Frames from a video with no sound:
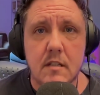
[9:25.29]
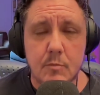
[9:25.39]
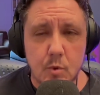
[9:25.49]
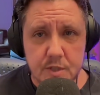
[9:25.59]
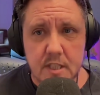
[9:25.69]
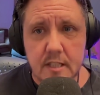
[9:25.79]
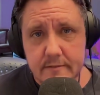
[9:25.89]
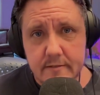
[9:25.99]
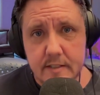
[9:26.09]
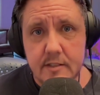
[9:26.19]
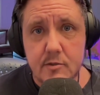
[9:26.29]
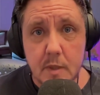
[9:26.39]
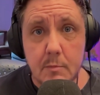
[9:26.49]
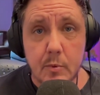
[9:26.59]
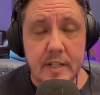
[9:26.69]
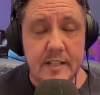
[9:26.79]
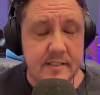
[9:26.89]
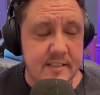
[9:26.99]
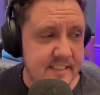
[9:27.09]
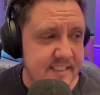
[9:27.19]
I'm old enough, is my point,